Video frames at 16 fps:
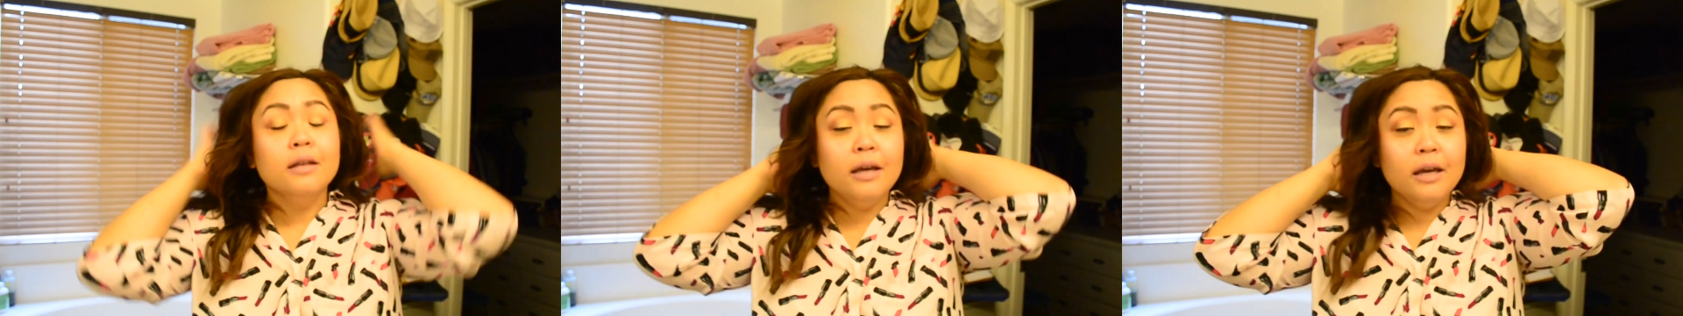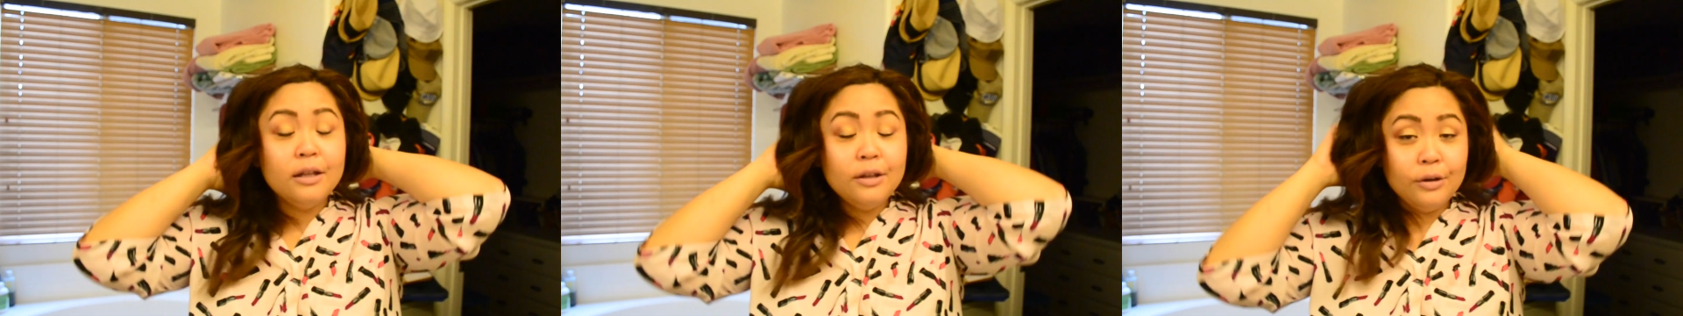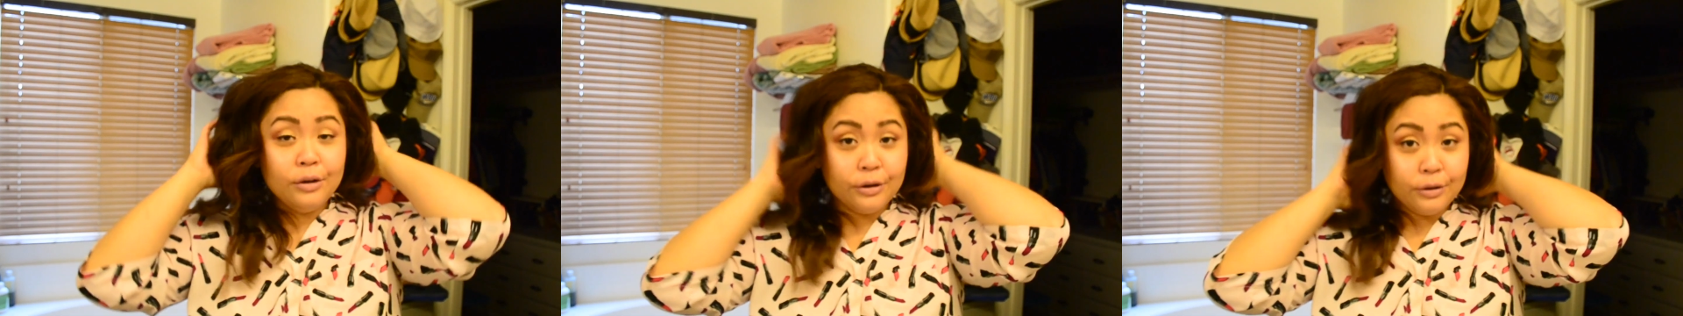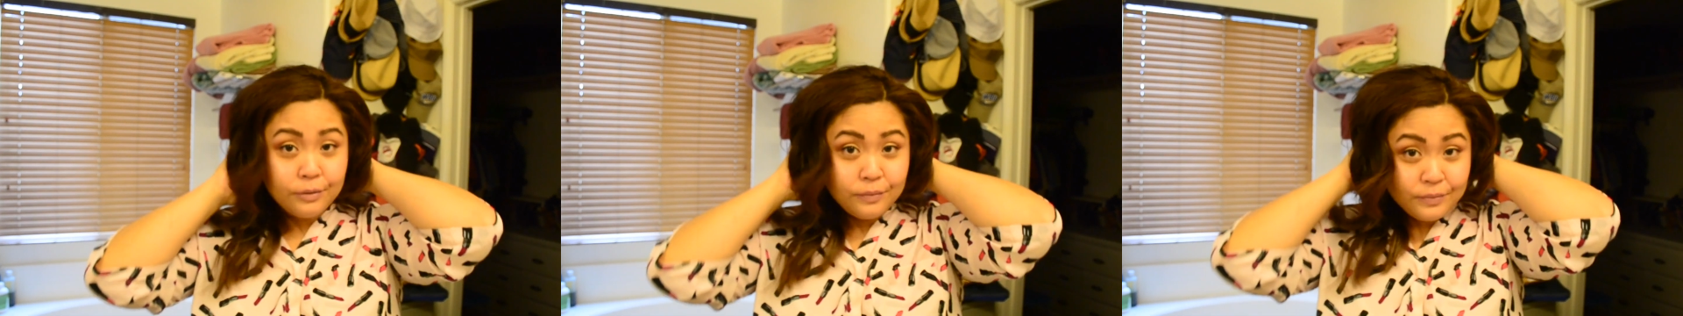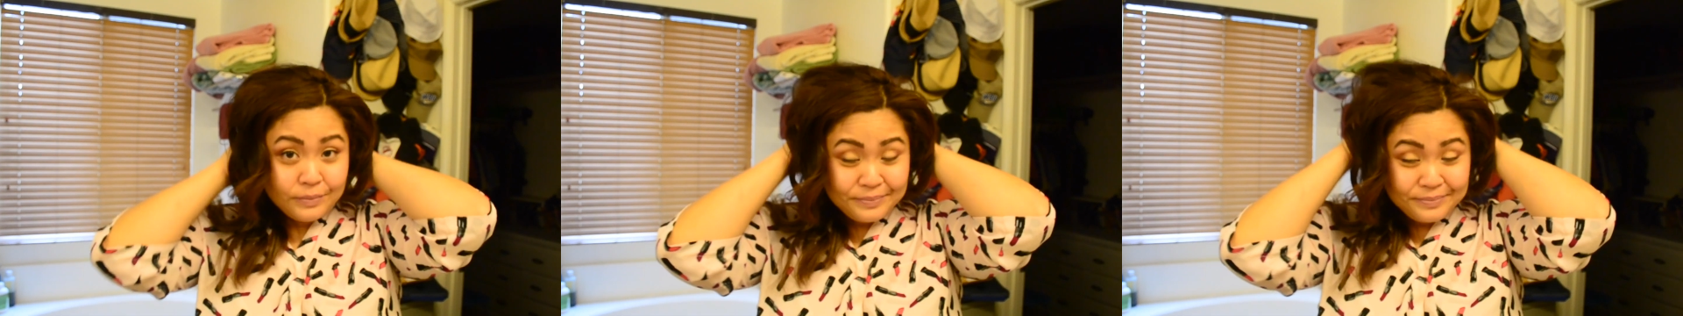Anywho,
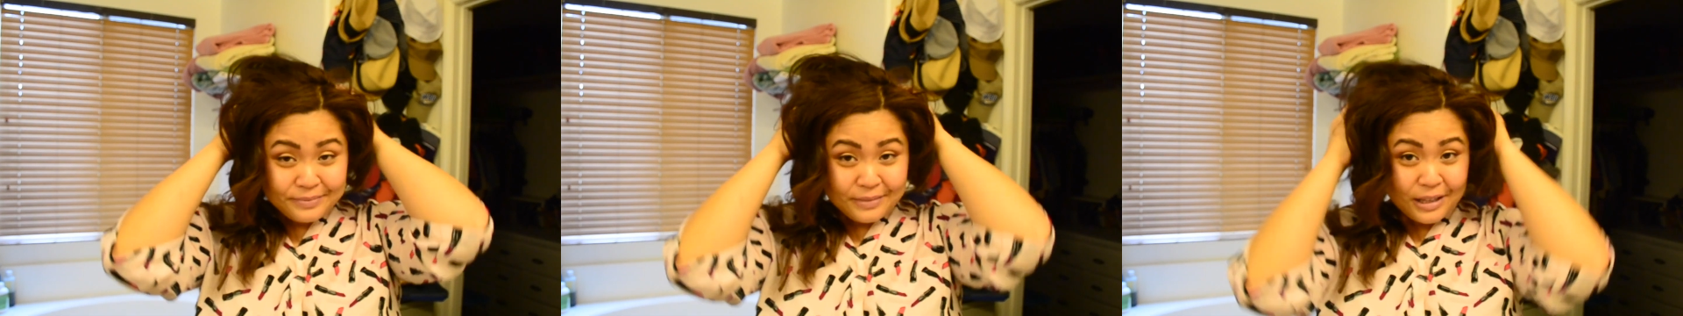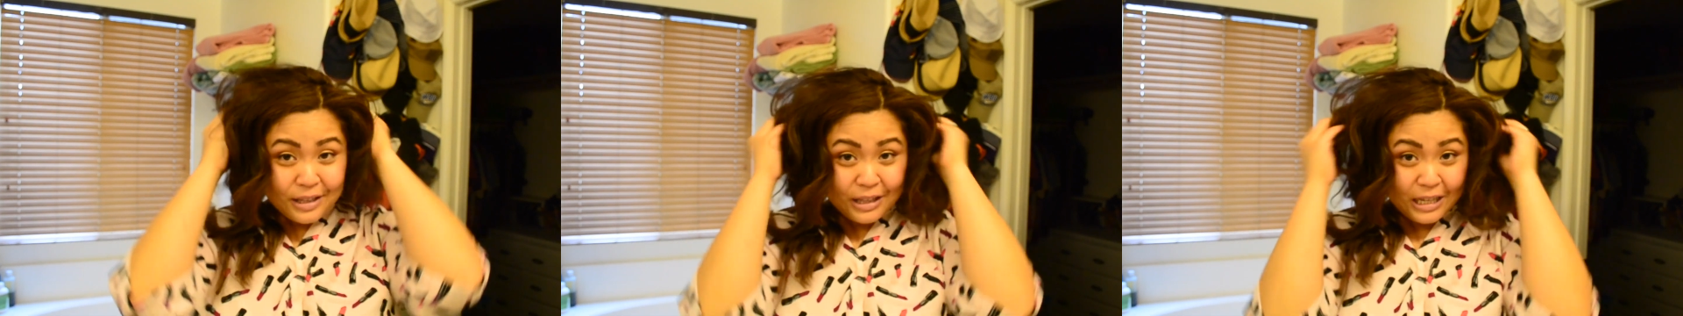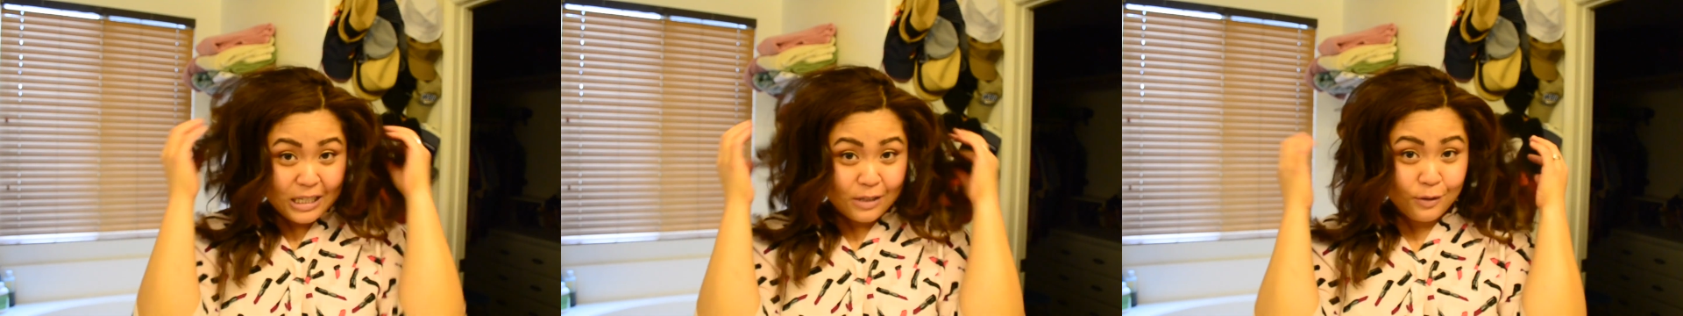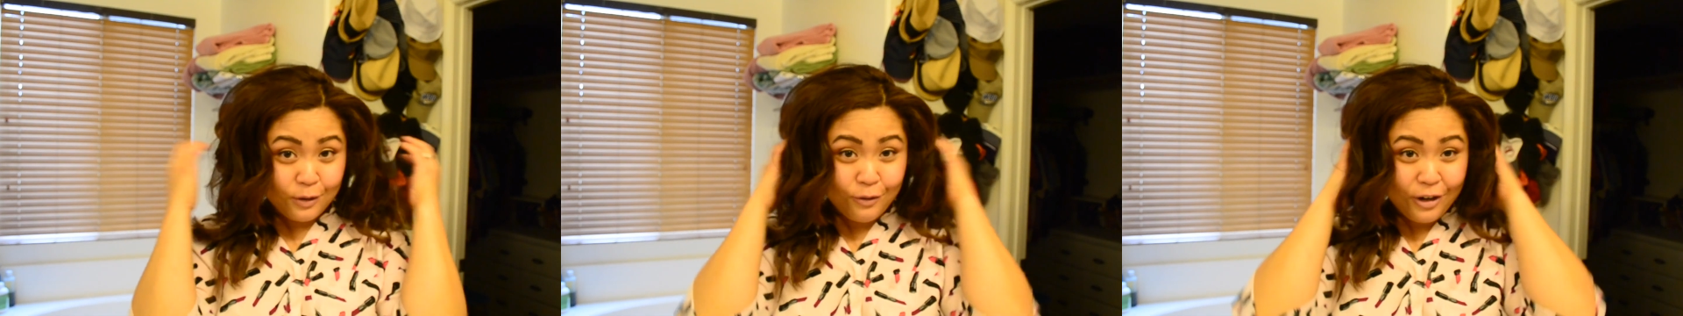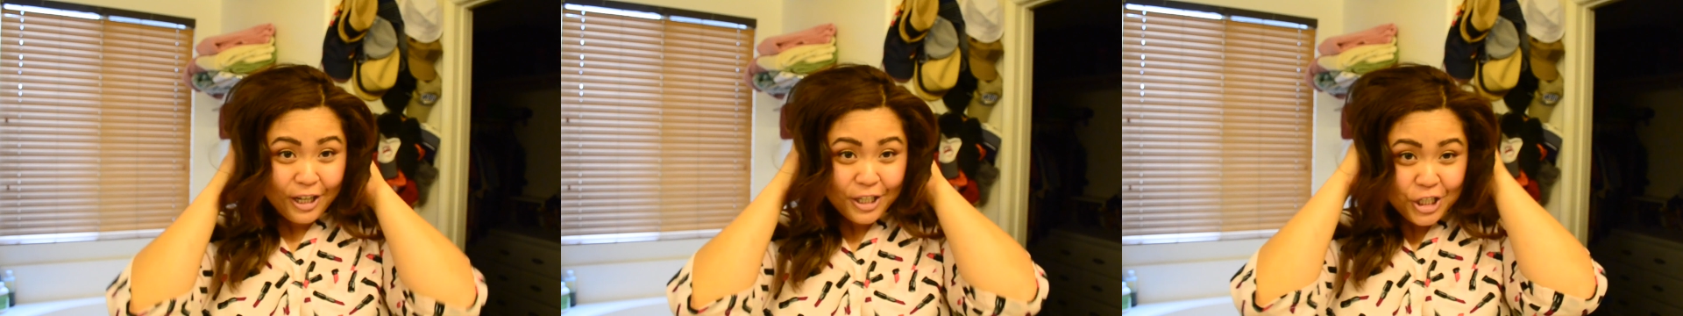thanks for
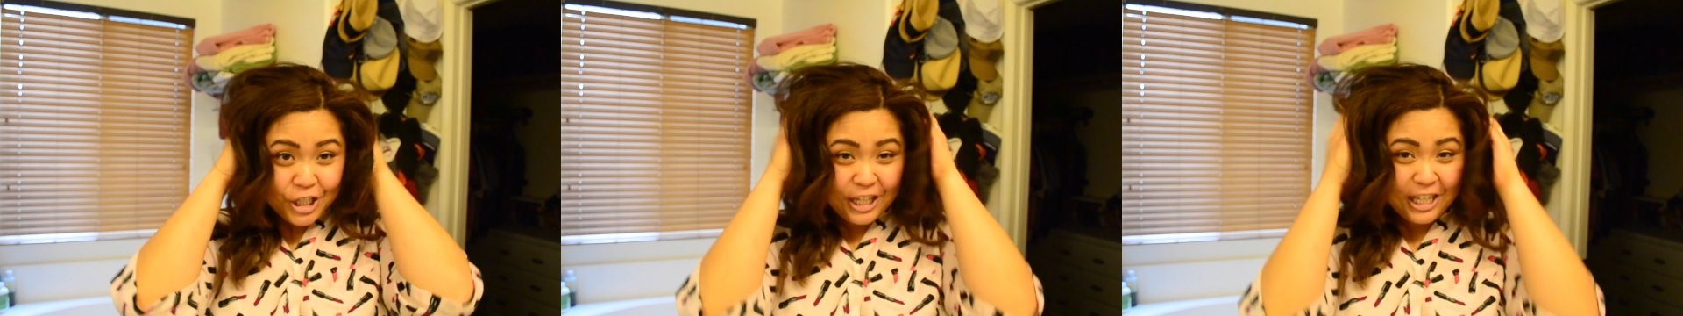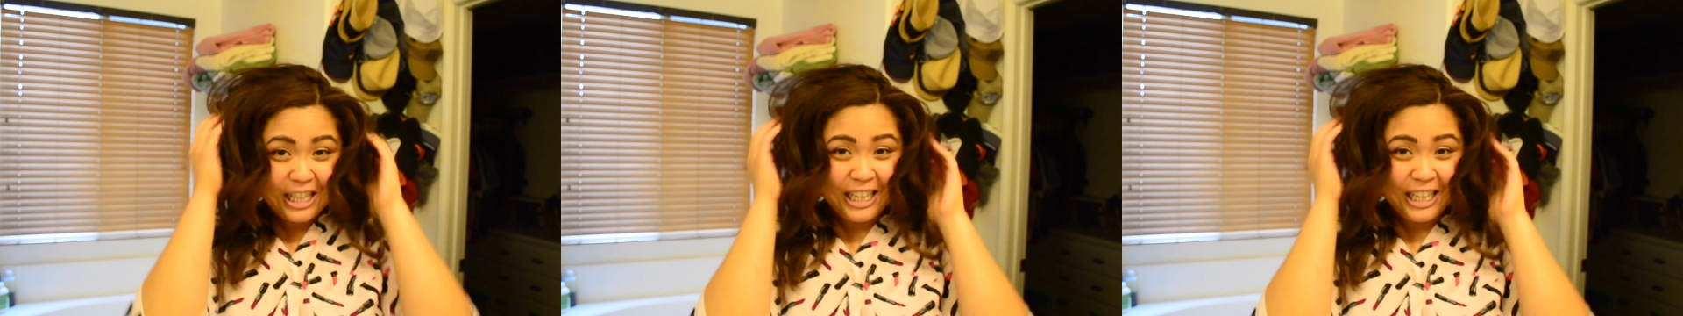watching.